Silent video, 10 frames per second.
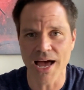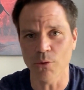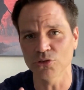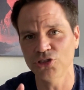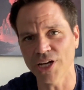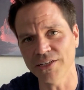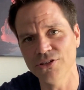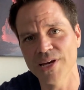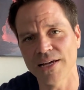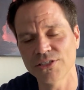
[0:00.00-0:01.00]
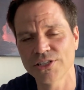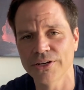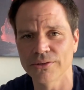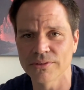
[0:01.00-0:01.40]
I will check you guys soon.